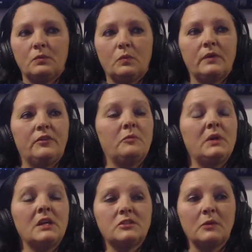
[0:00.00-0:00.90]
with there
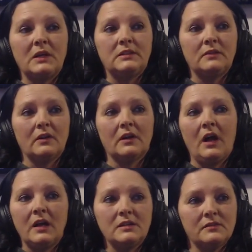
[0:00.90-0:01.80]
being so many different
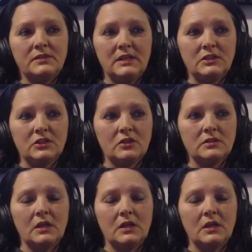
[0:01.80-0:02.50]
kinds of seizures